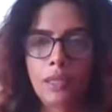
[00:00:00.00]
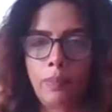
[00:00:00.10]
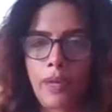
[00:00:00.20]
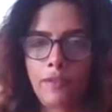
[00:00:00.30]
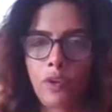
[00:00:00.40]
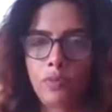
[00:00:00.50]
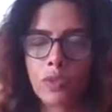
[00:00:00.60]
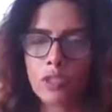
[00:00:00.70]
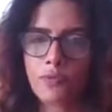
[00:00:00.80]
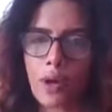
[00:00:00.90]
The
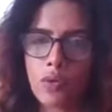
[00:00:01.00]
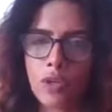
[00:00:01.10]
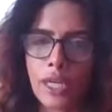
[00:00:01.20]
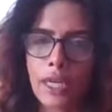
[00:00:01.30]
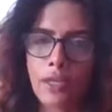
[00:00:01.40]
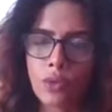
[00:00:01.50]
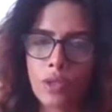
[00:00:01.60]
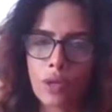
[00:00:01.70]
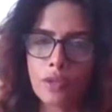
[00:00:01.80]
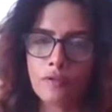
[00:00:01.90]
platform was founded in
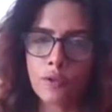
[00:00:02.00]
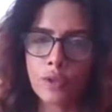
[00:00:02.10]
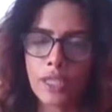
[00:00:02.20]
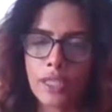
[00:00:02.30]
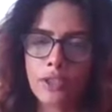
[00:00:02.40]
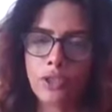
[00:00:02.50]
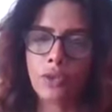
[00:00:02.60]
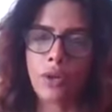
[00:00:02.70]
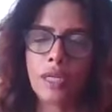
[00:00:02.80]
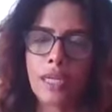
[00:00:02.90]
2014 that
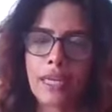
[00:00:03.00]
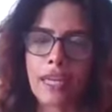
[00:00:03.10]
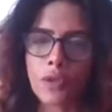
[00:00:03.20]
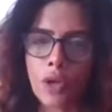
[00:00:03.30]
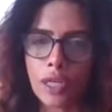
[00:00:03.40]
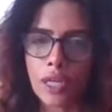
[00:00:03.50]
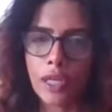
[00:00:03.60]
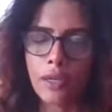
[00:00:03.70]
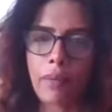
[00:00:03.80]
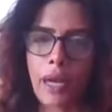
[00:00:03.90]
you call
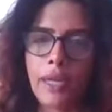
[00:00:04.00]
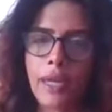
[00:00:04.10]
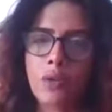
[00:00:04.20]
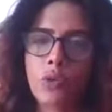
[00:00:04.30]
DLive.in by